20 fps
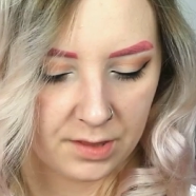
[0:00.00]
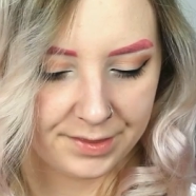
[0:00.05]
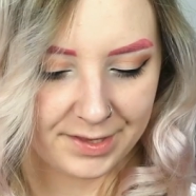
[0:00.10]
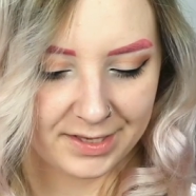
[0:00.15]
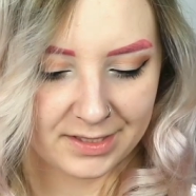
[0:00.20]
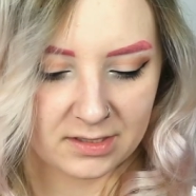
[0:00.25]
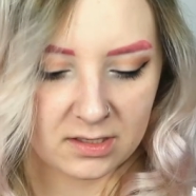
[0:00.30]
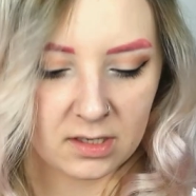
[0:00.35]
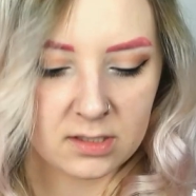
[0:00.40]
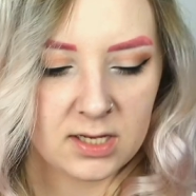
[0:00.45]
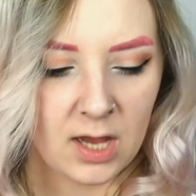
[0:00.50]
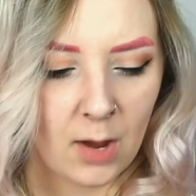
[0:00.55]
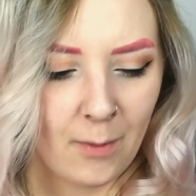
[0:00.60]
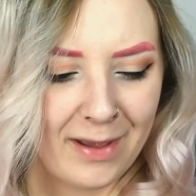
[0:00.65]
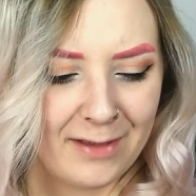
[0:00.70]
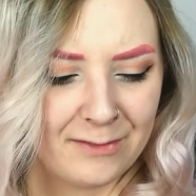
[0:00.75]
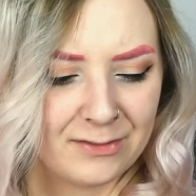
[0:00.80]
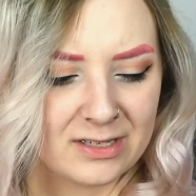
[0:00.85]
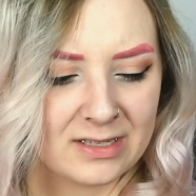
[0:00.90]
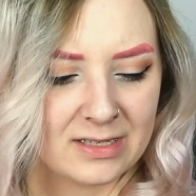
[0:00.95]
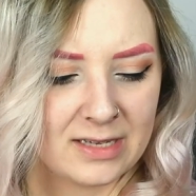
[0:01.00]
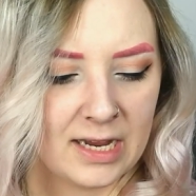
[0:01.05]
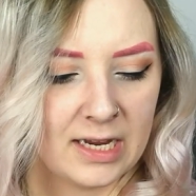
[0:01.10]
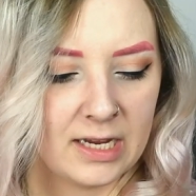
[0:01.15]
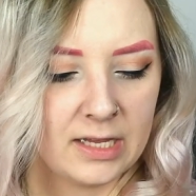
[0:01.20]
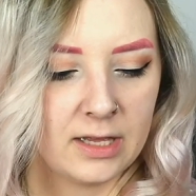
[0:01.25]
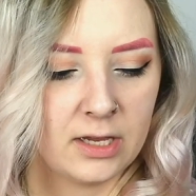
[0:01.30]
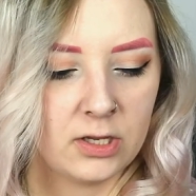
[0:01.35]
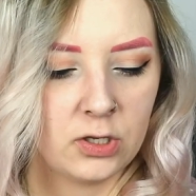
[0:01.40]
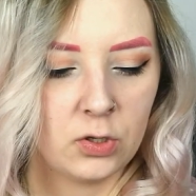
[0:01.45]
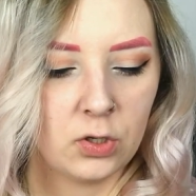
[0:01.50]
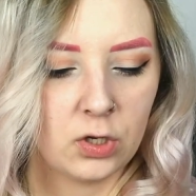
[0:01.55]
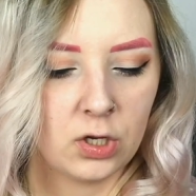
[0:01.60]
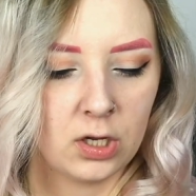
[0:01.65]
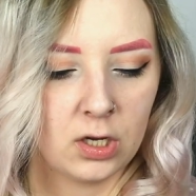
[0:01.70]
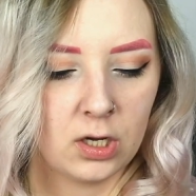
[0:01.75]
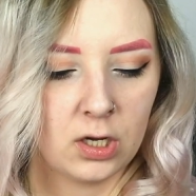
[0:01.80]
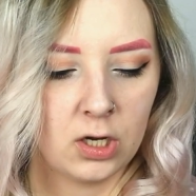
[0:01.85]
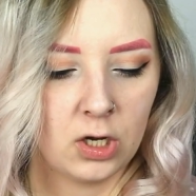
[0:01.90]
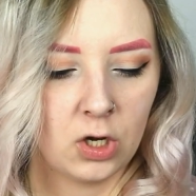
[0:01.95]
This does, however, say that you
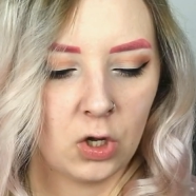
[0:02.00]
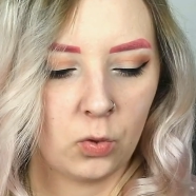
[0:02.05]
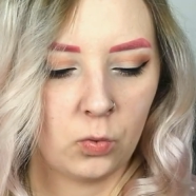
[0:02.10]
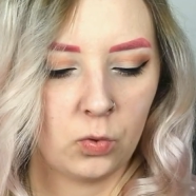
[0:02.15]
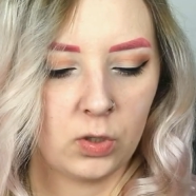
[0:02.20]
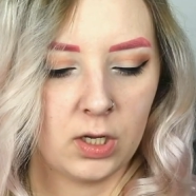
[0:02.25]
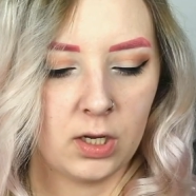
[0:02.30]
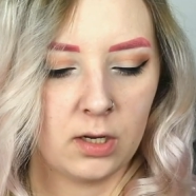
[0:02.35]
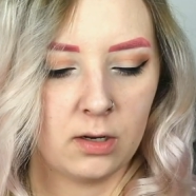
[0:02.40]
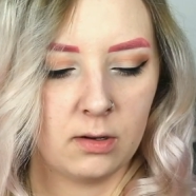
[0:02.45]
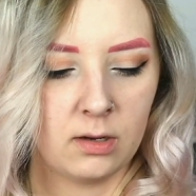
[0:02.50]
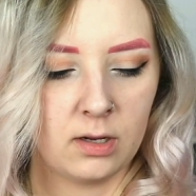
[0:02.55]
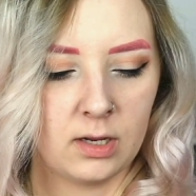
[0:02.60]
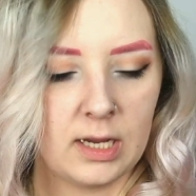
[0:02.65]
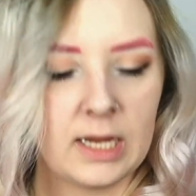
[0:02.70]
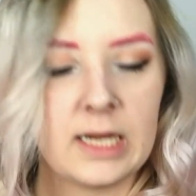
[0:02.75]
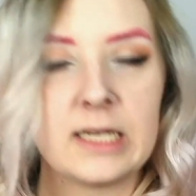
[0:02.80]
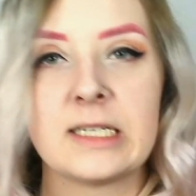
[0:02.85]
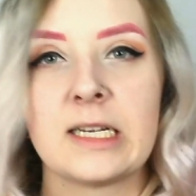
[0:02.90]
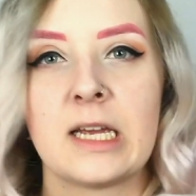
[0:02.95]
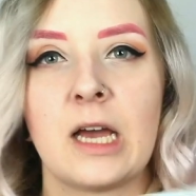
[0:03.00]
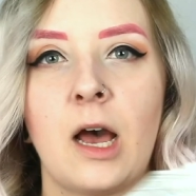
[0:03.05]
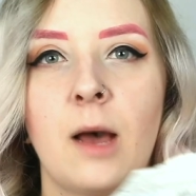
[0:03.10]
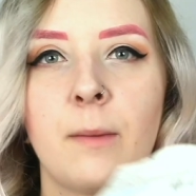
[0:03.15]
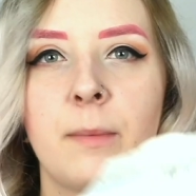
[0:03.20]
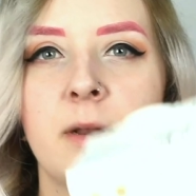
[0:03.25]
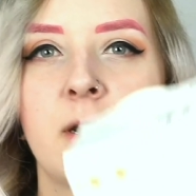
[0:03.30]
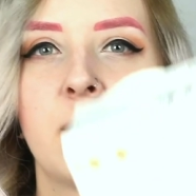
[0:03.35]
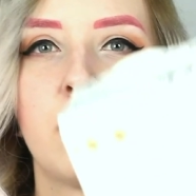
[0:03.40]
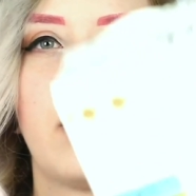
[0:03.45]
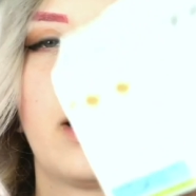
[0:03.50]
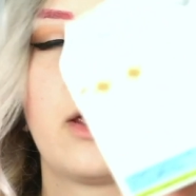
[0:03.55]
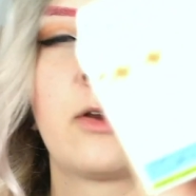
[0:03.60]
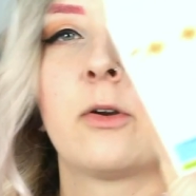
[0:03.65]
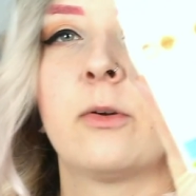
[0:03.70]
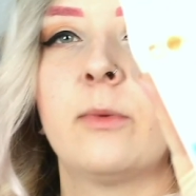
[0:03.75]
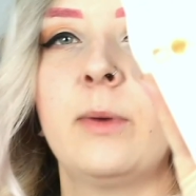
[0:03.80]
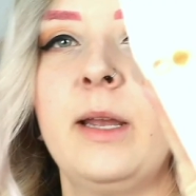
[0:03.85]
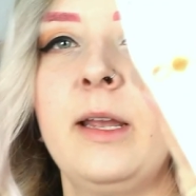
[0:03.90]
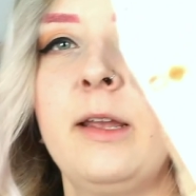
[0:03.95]
can only heat it up in a
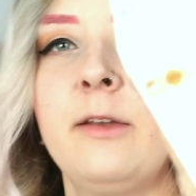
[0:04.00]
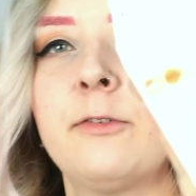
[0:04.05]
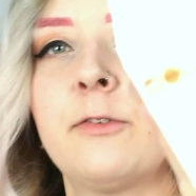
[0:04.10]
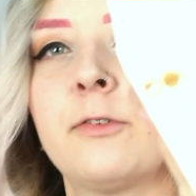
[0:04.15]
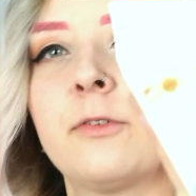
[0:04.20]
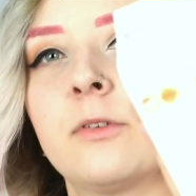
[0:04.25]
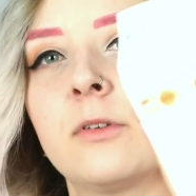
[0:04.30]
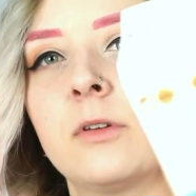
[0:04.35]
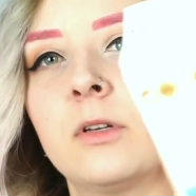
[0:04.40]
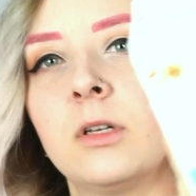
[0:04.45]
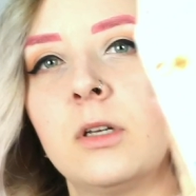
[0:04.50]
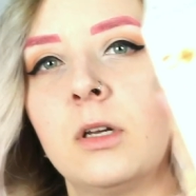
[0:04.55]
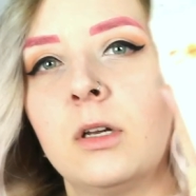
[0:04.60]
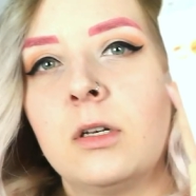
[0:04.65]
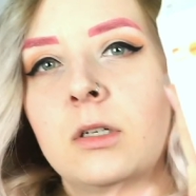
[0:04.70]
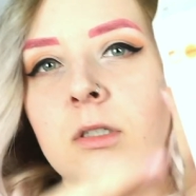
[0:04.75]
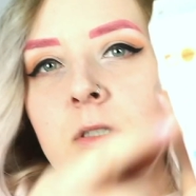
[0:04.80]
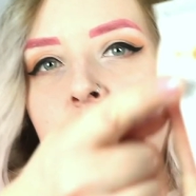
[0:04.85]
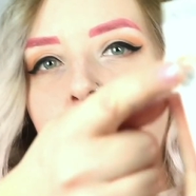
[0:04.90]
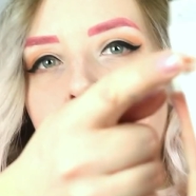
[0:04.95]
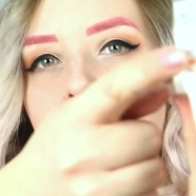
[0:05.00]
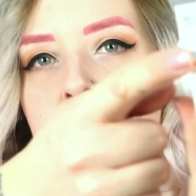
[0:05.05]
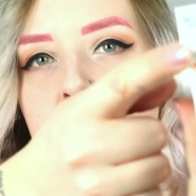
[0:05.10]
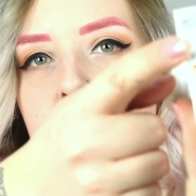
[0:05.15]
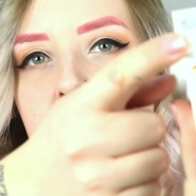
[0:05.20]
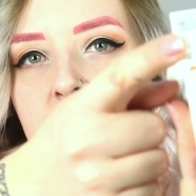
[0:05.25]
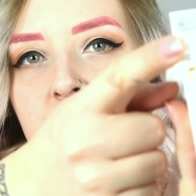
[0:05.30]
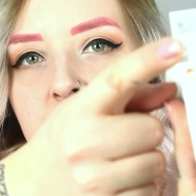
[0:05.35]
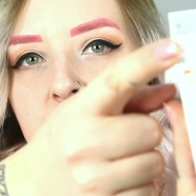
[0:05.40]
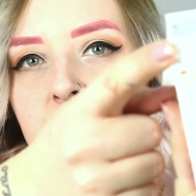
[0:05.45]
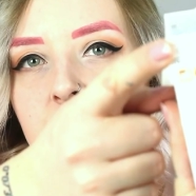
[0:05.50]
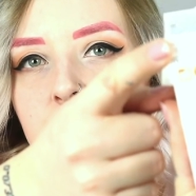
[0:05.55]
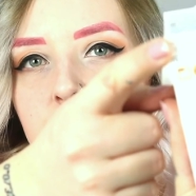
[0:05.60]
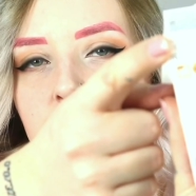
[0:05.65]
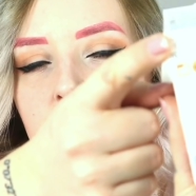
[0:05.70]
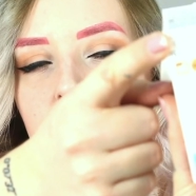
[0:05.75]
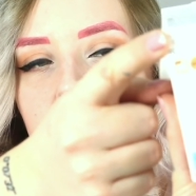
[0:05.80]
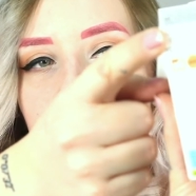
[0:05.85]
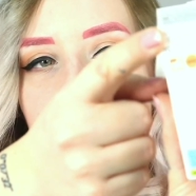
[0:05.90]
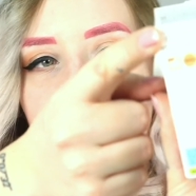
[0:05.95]
microwave. Underneath,
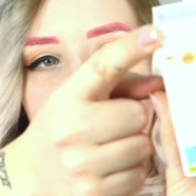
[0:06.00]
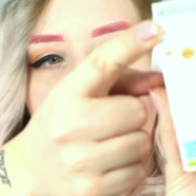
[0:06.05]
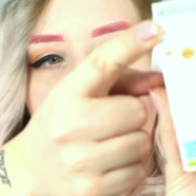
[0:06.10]
I'm just